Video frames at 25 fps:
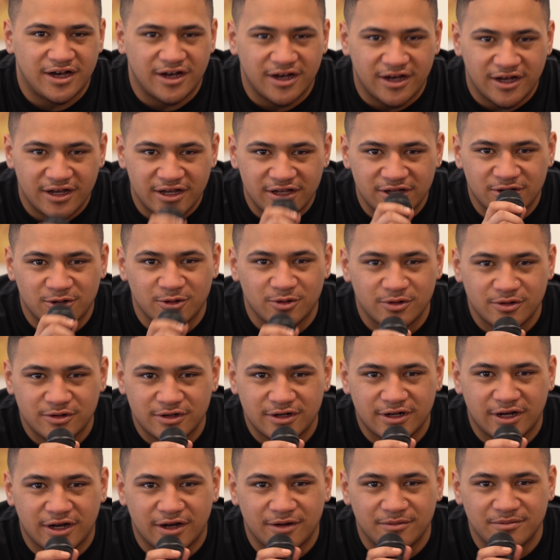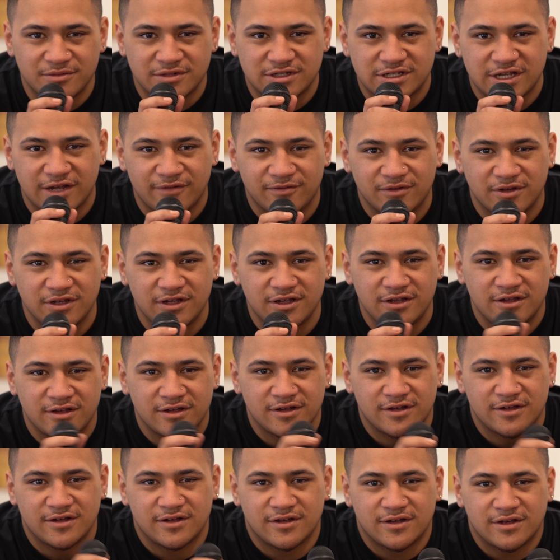How you doing? It's Hefty.
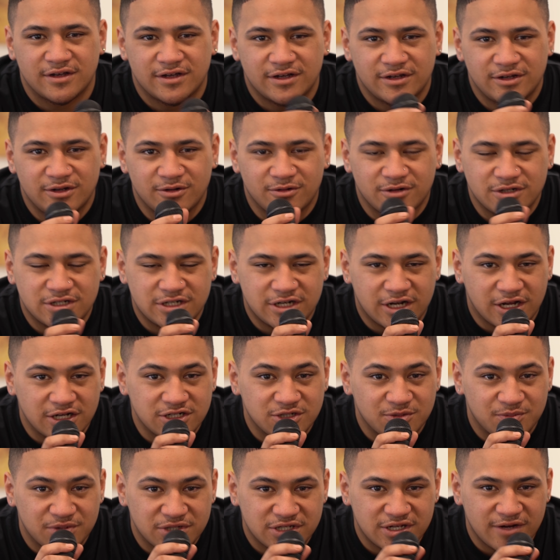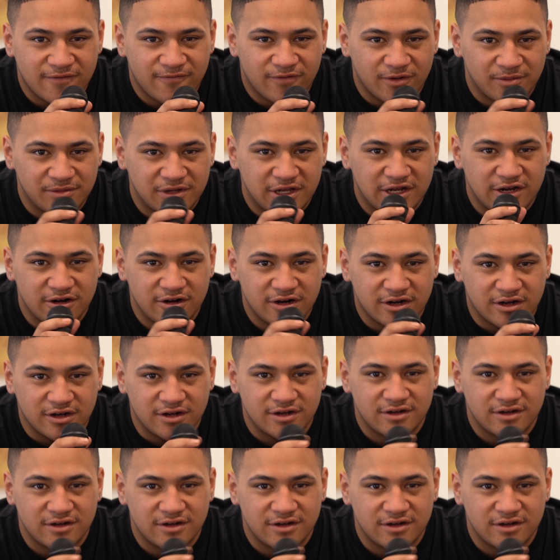You're watching 100% from the area.